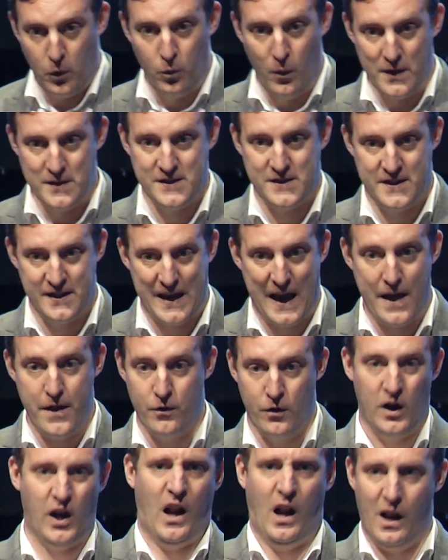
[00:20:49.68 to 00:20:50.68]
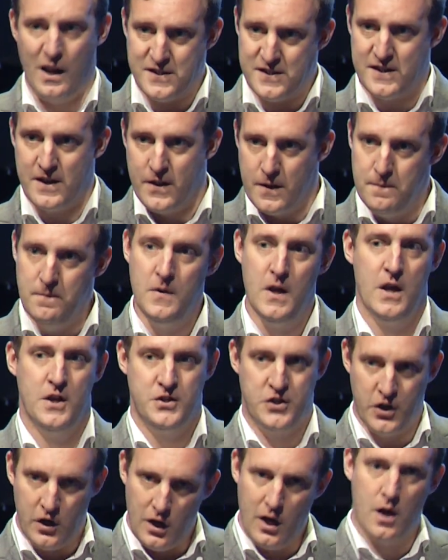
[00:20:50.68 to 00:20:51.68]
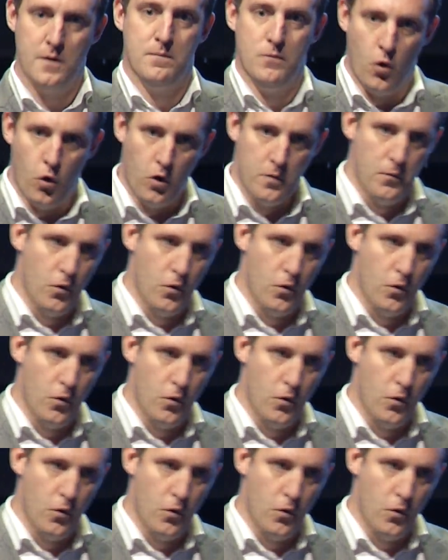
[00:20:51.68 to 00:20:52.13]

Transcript: ones together and cluster them, so you can load more and